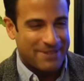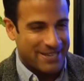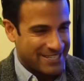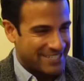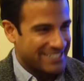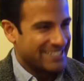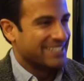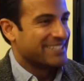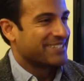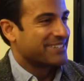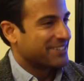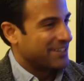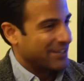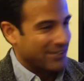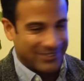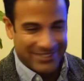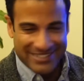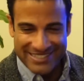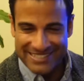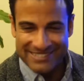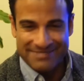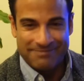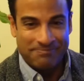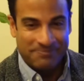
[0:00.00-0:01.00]
the current patients,
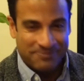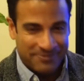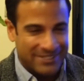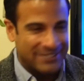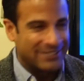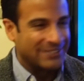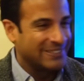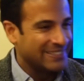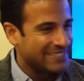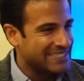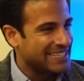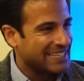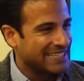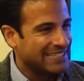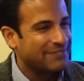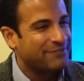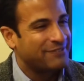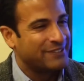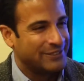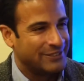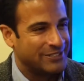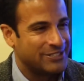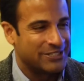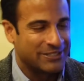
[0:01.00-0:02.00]
current
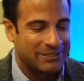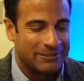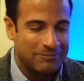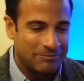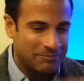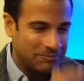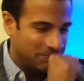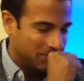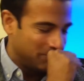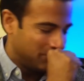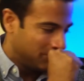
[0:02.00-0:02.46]
and future.